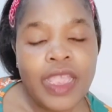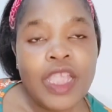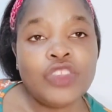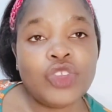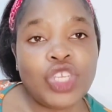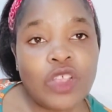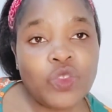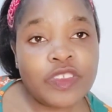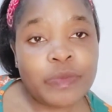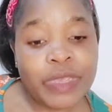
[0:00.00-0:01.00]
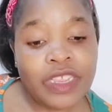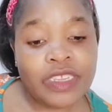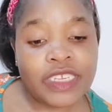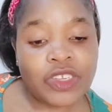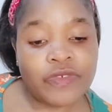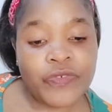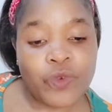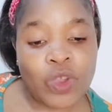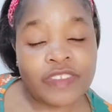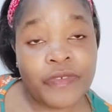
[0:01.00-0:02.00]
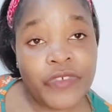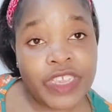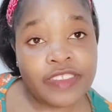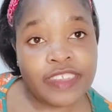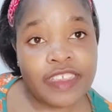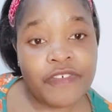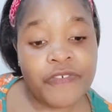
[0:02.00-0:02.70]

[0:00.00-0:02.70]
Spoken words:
So Charles was facing